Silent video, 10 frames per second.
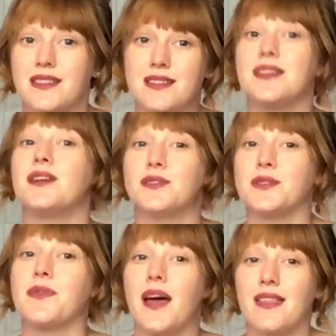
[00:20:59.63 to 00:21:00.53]
There's a lot
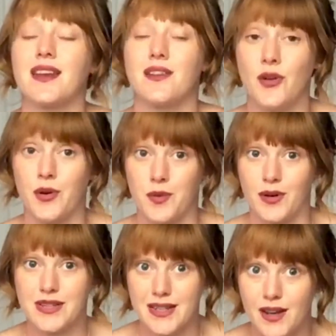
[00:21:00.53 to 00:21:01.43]
on there that I know I'm
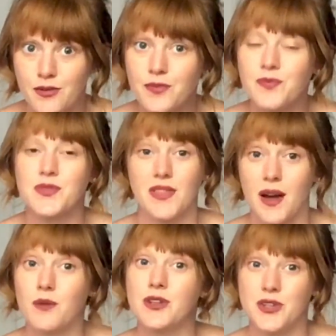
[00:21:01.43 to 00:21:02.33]
going to love, so
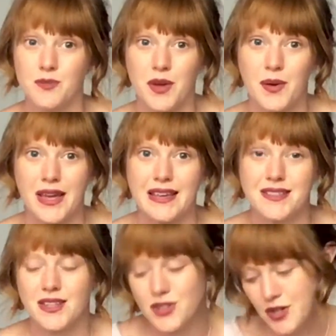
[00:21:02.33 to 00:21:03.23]
that one should be quite
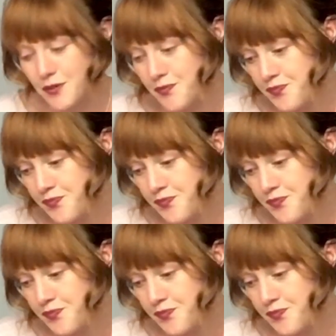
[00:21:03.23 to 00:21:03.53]
easy too.